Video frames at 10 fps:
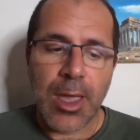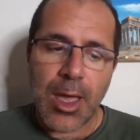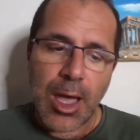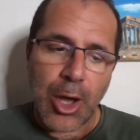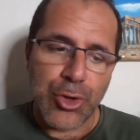
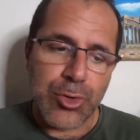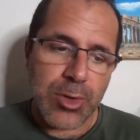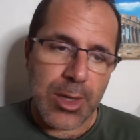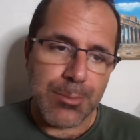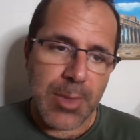How you
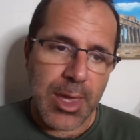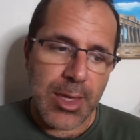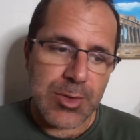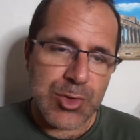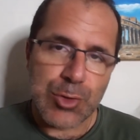can
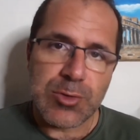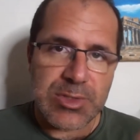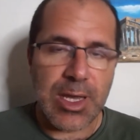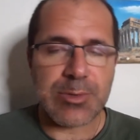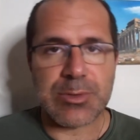make 2
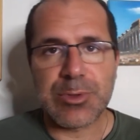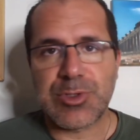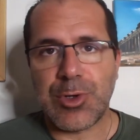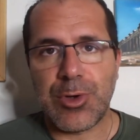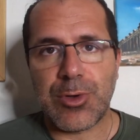times the
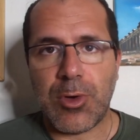return